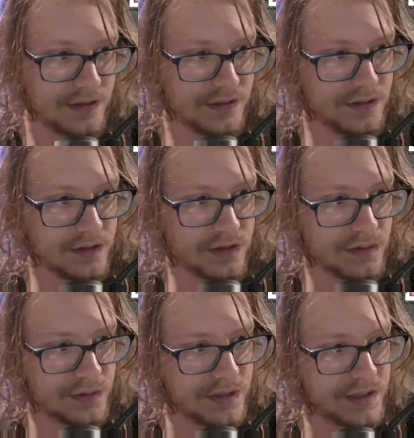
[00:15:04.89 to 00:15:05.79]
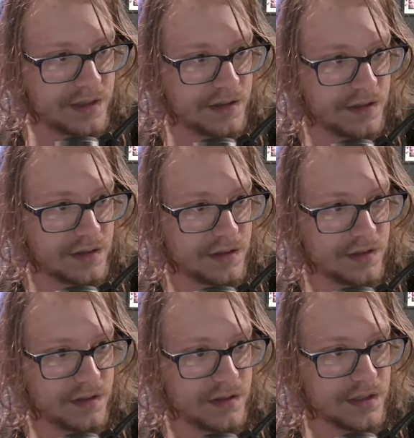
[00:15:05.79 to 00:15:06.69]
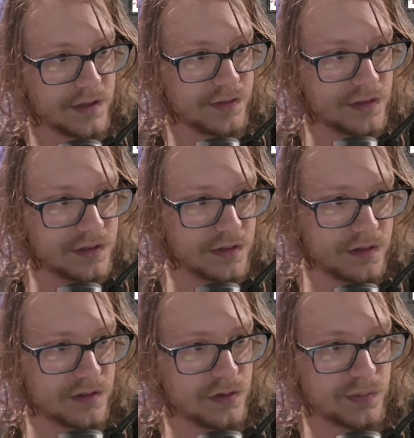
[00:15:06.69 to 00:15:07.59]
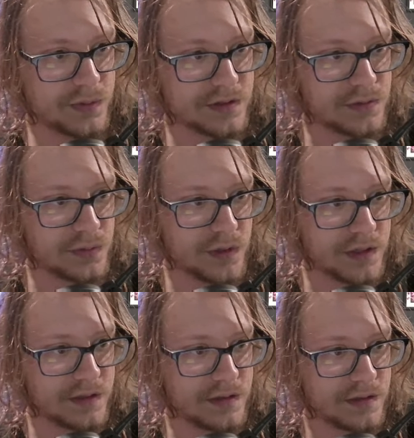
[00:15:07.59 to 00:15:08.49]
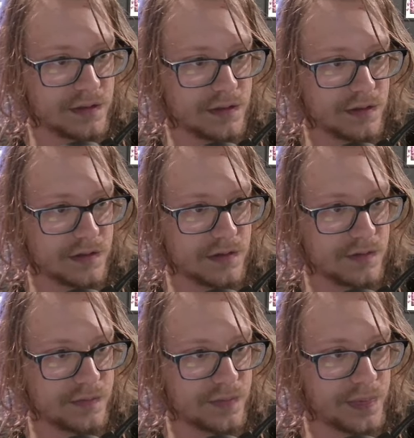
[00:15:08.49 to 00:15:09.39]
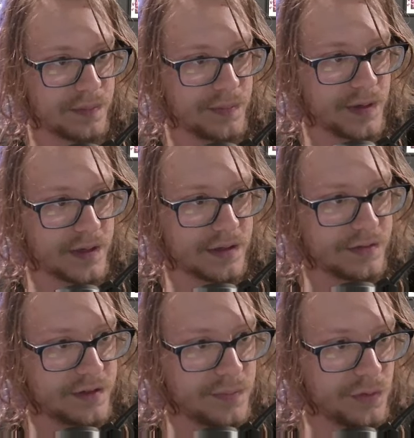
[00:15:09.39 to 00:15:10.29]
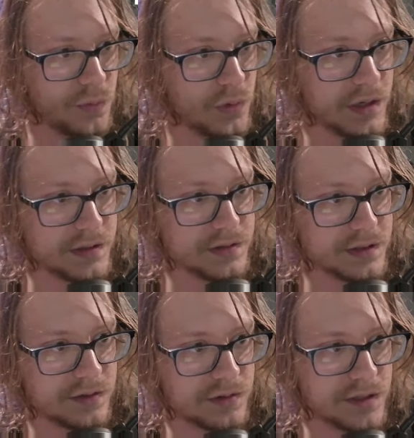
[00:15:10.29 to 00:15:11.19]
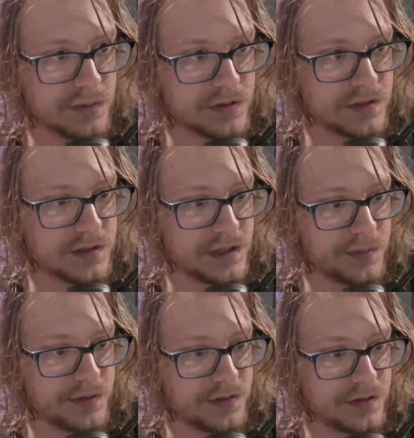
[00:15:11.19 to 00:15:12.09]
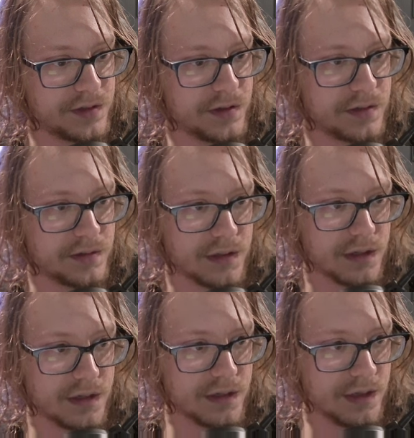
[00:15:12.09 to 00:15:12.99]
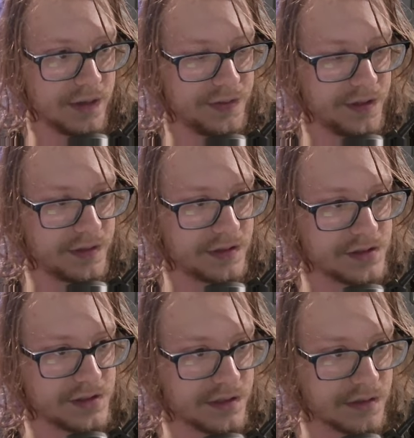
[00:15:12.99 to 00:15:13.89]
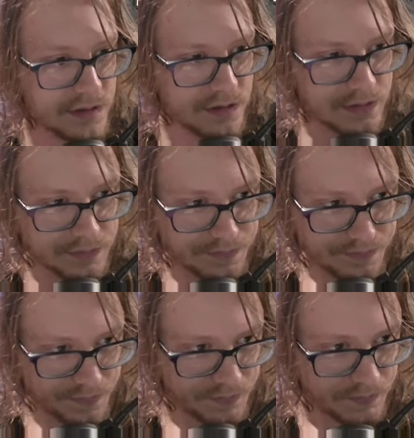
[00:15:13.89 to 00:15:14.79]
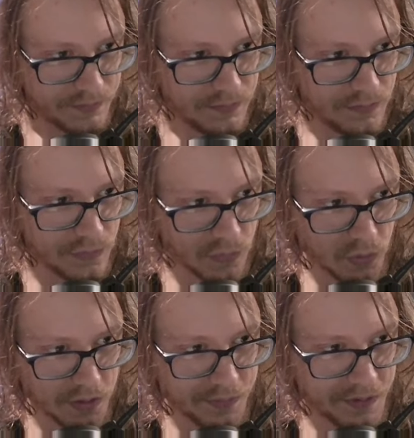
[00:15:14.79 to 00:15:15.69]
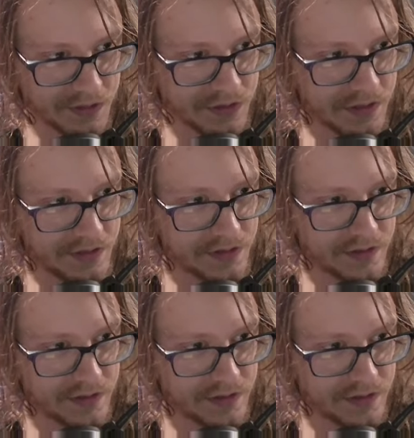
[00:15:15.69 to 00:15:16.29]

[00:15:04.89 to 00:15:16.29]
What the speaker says: The 3 gives us a 2 plus 1 back at depth 1. That 3 was at depth 0. And then there's still more to be addressed.